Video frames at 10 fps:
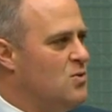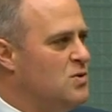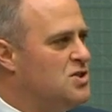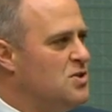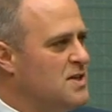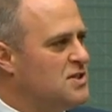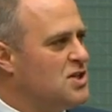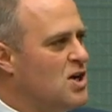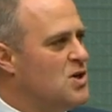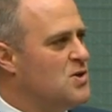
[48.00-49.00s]
was doing
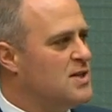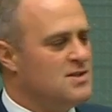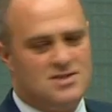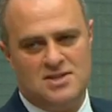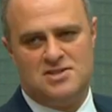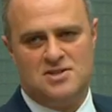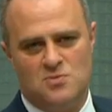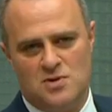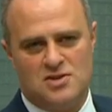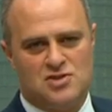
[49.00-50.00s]
so
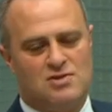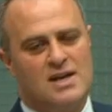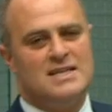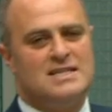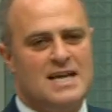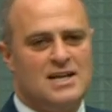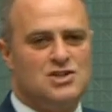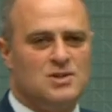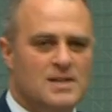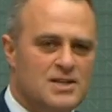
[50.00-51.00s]
consistent with Australia's
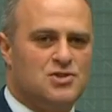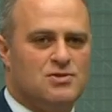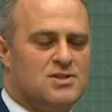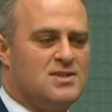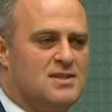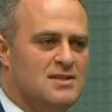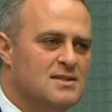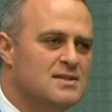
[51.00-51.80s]
national interest,